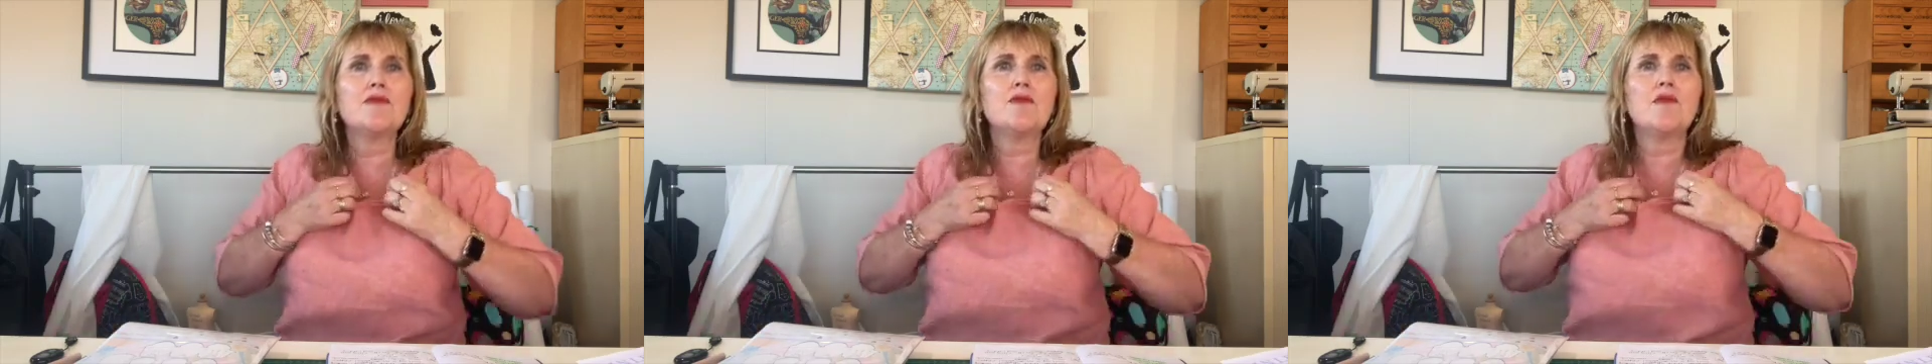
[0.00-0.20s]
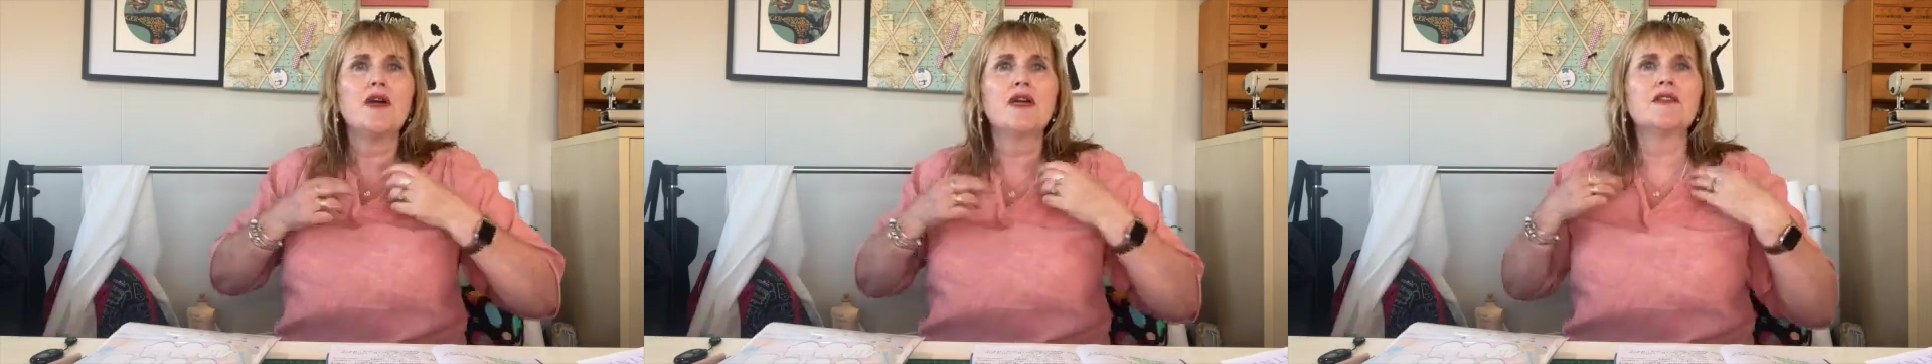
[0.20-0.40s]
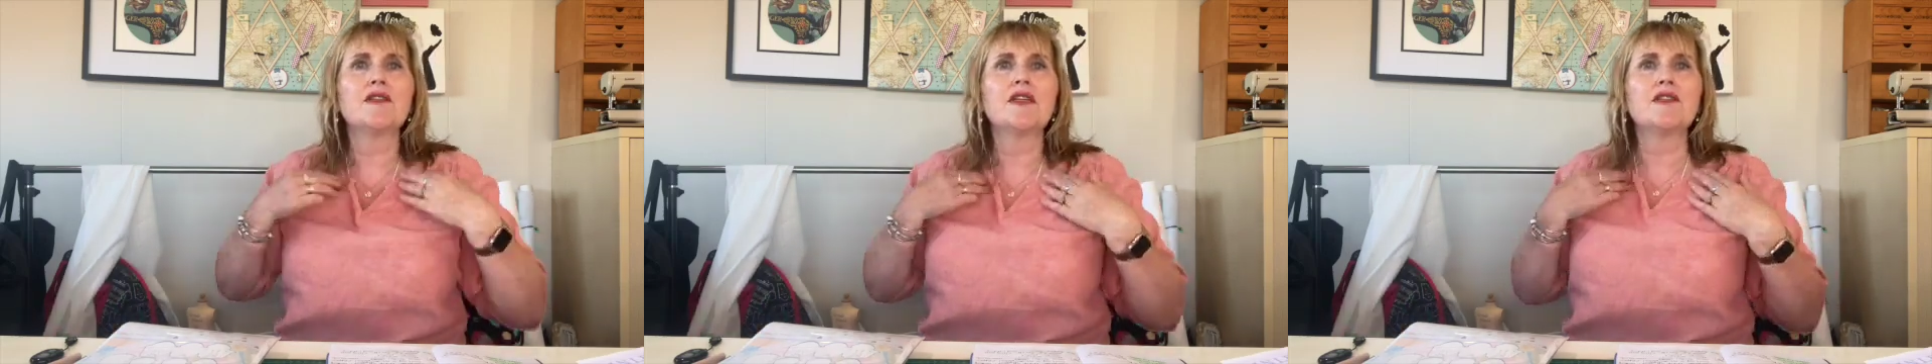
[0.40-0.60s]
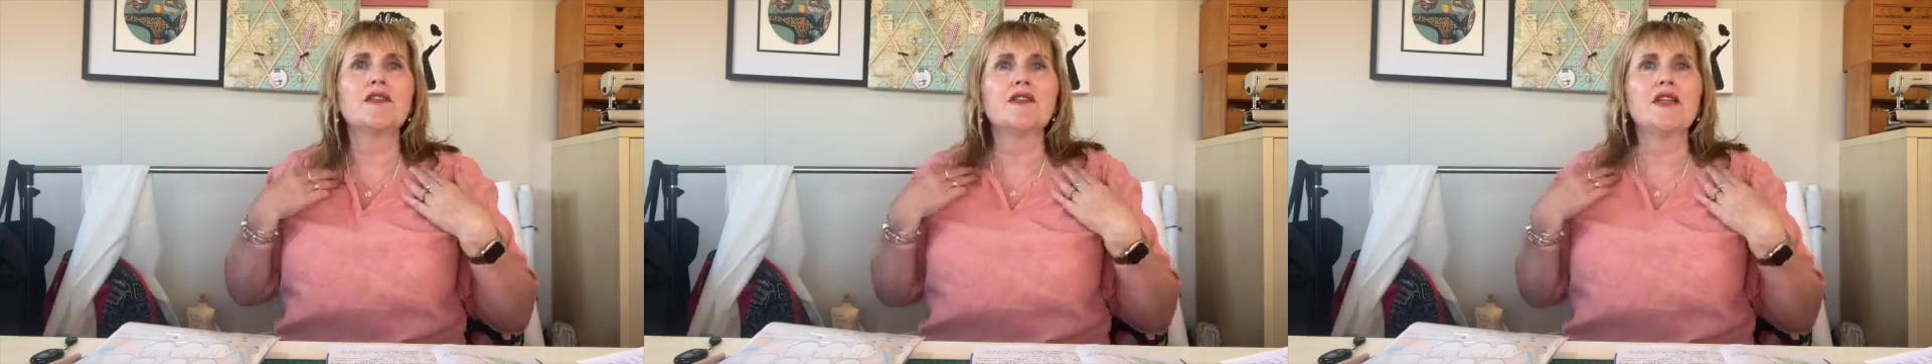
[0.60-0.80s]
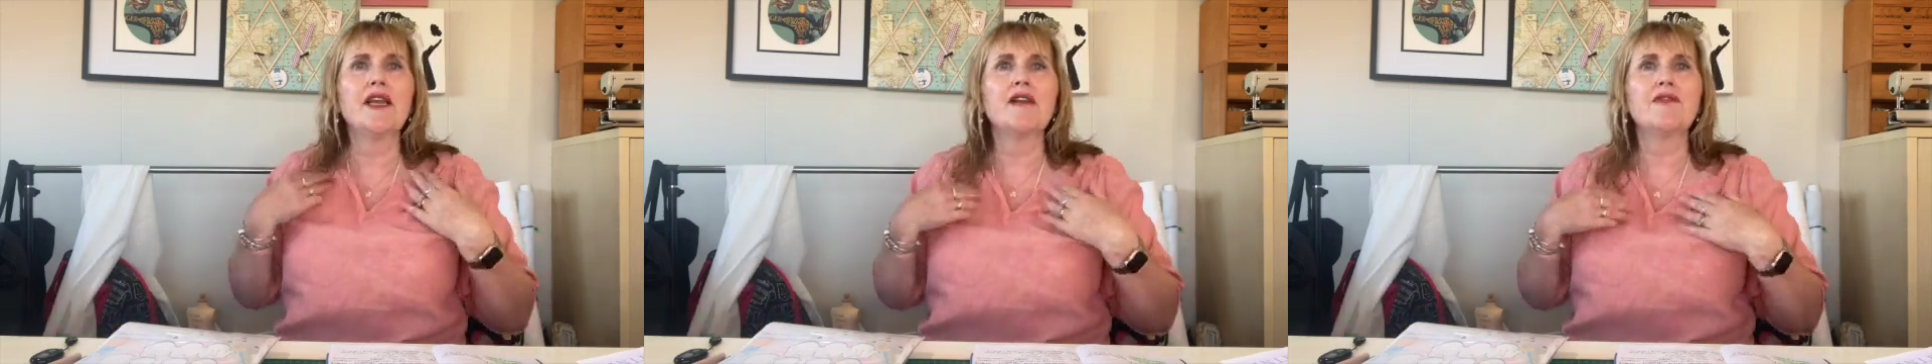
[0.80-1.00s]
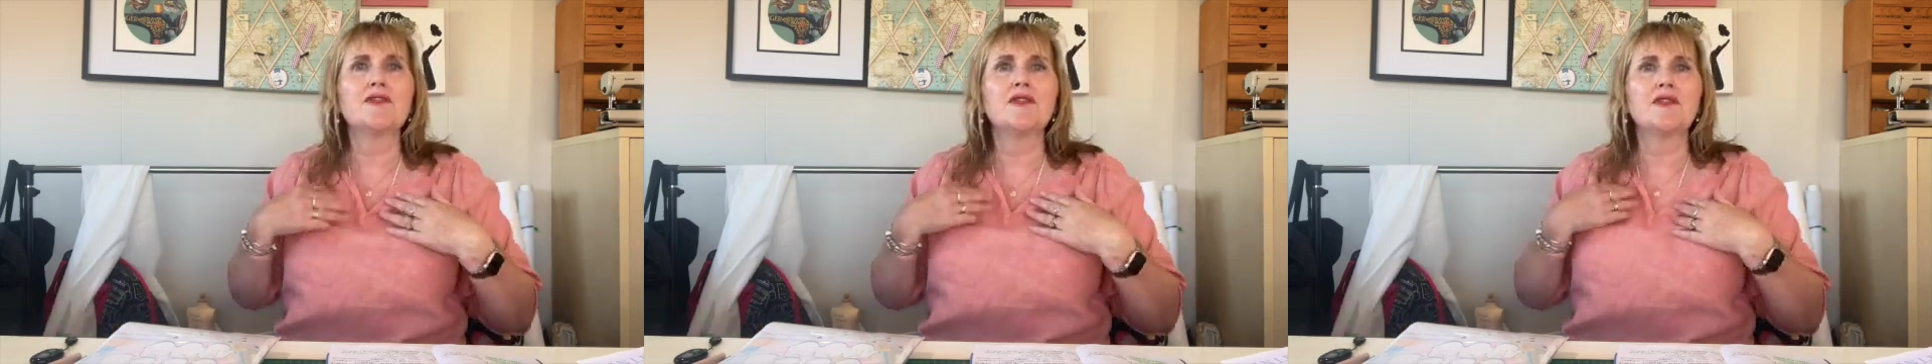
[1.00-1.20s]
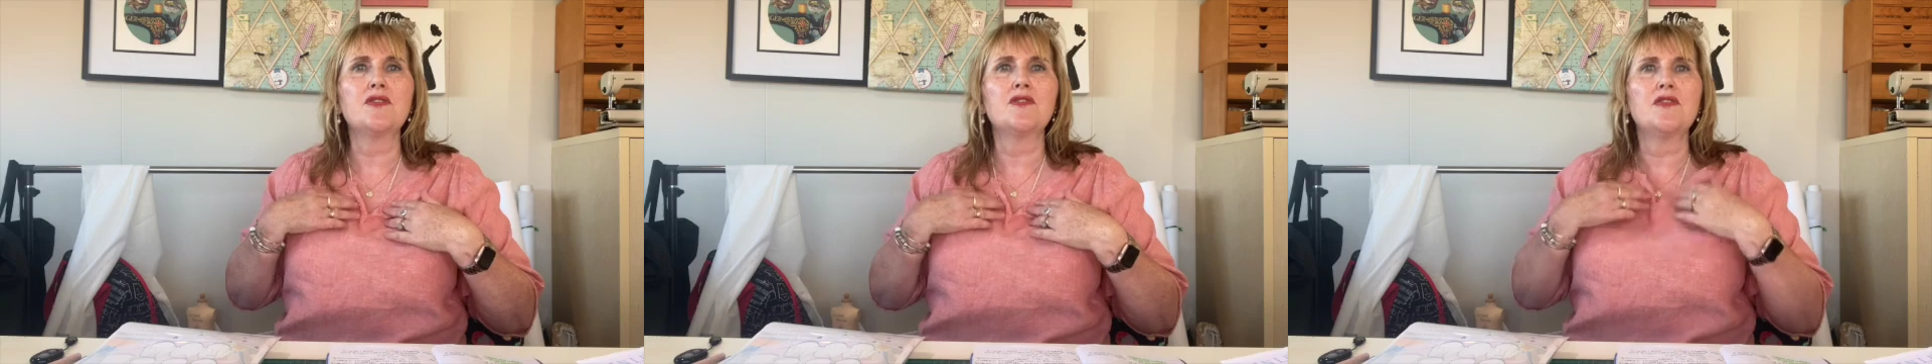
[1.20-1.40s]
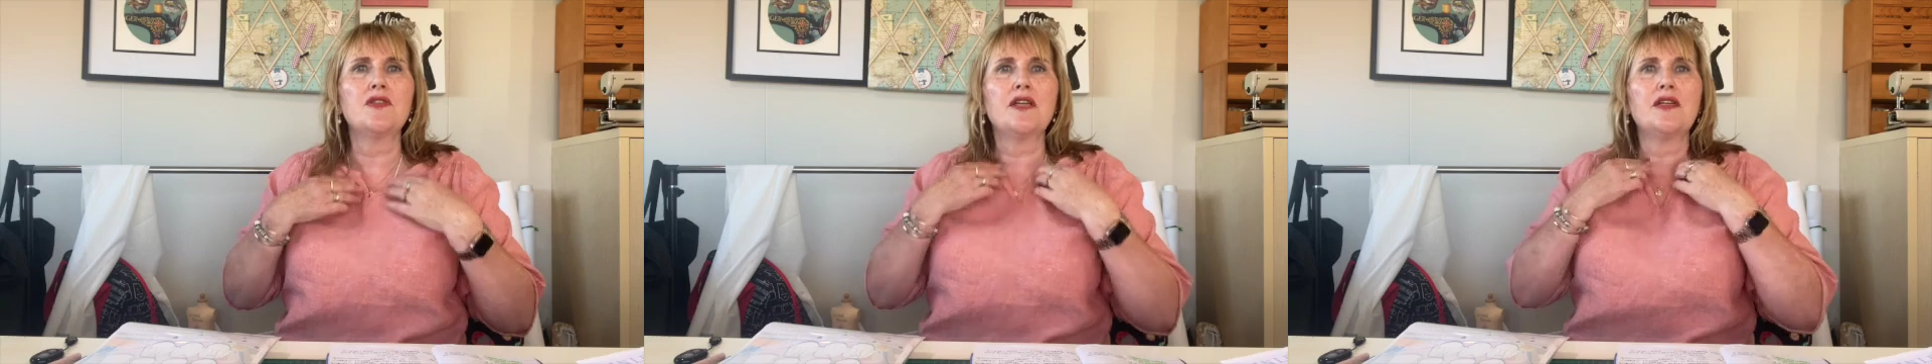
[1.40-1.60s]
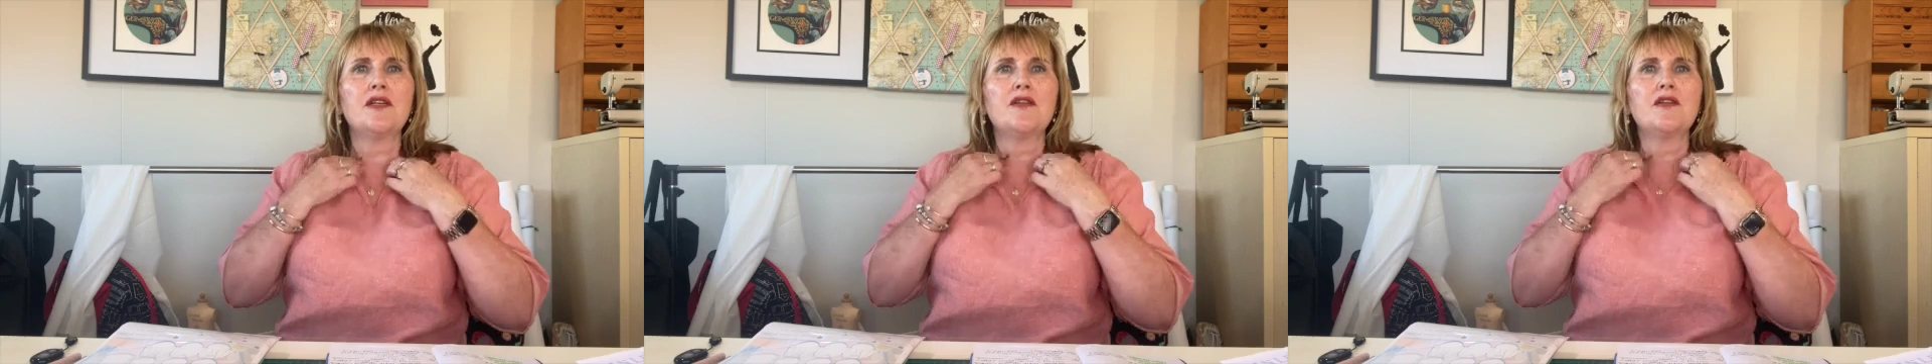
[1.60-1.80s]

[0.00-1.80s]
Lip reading: one doesn't have the